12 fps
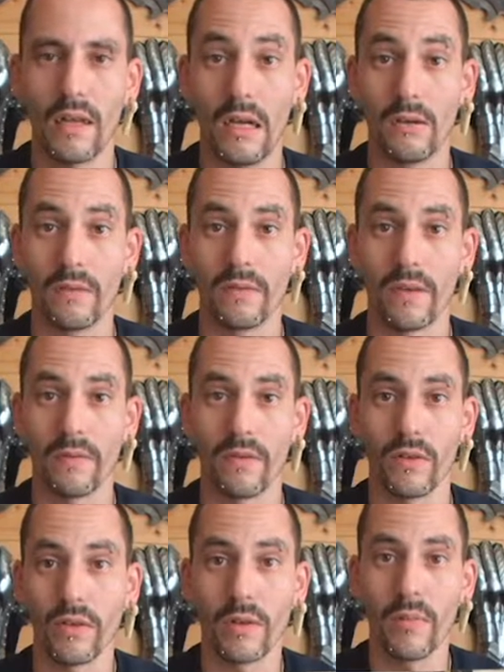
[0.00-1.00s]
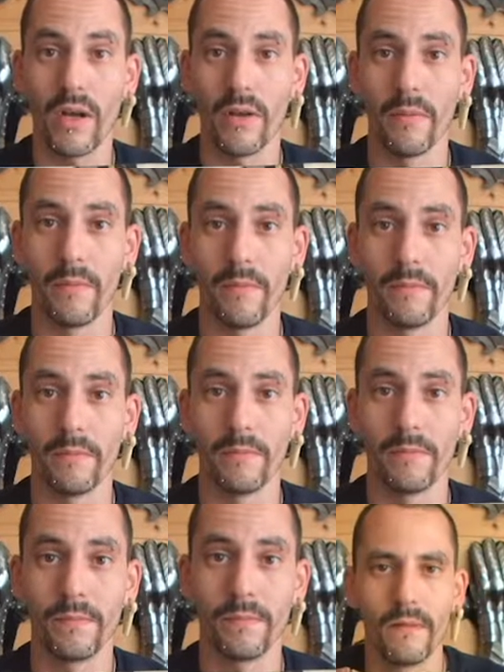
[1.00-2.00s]
out of something you can buy.
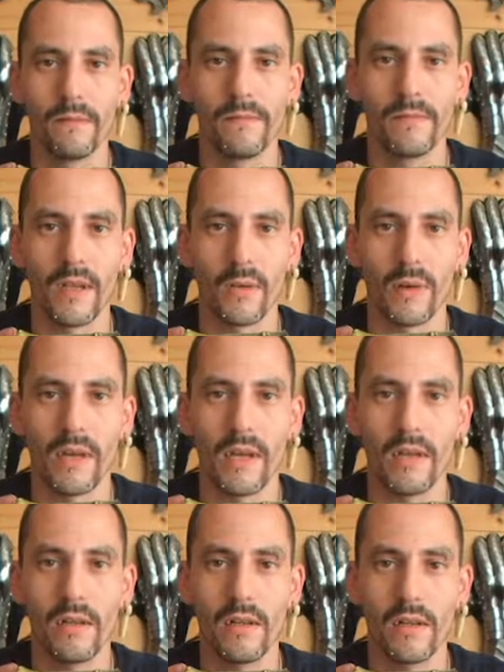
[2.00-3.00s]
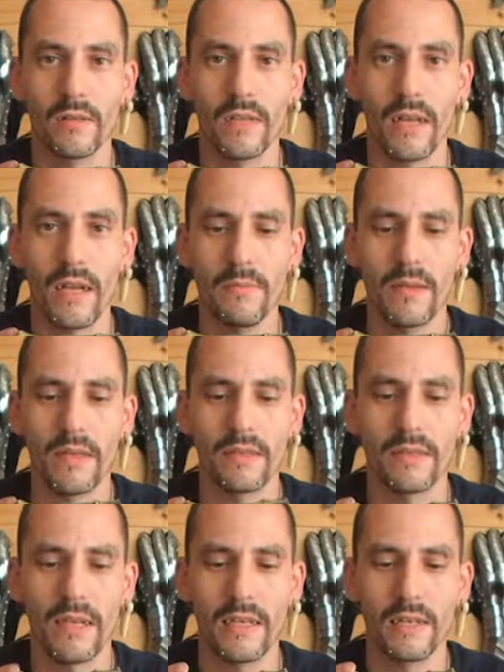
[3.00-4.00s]
Now, when I had a lot of time, I
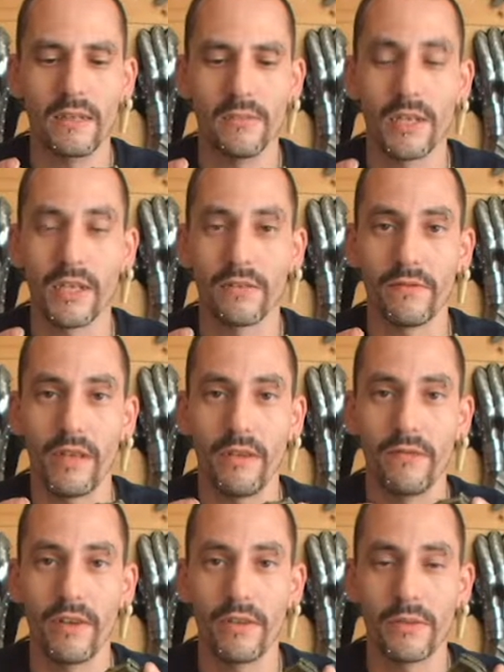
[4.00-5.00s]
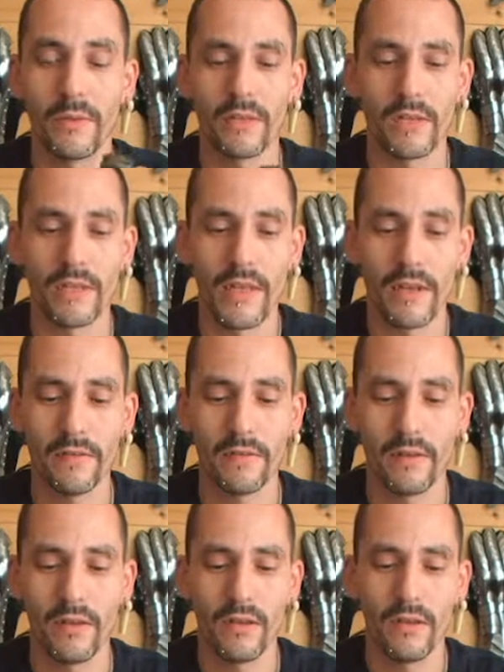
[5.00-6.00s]
decided to make a very, very special knife,
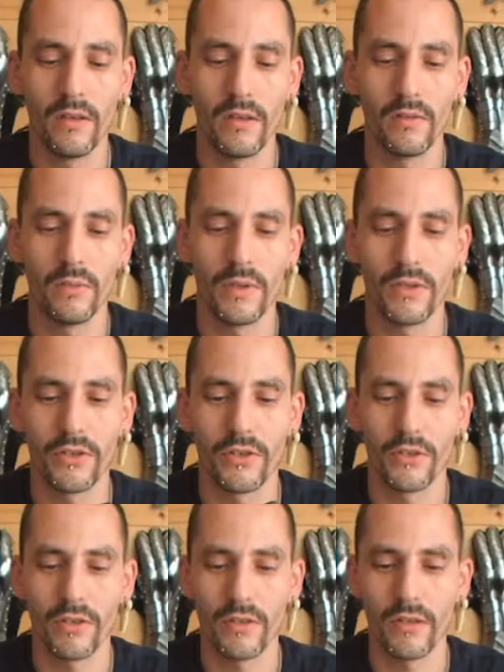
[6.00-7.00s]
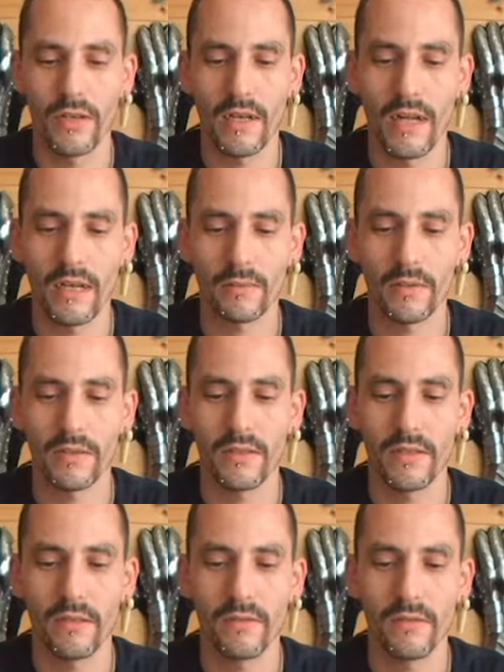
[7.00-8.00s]
which I like
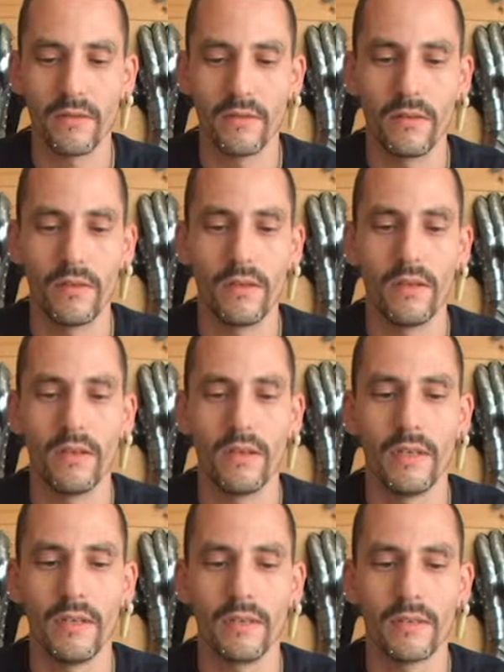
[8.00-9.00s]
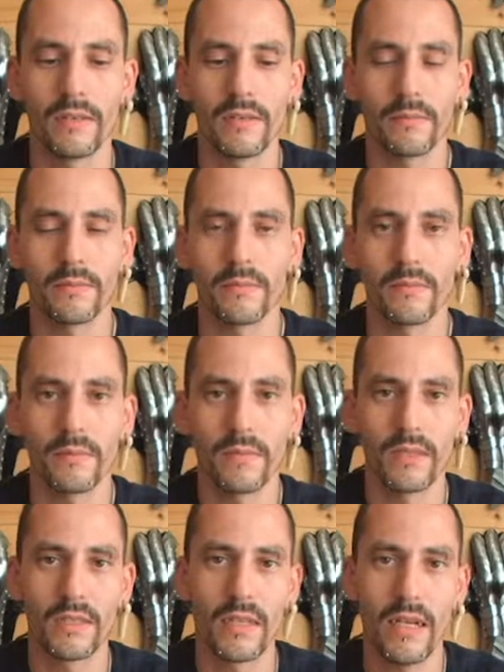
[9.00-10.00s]
myself. It's some
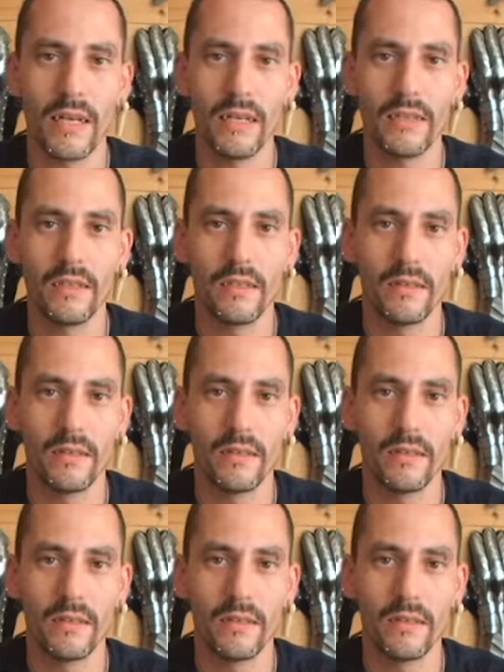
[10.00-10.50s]
kind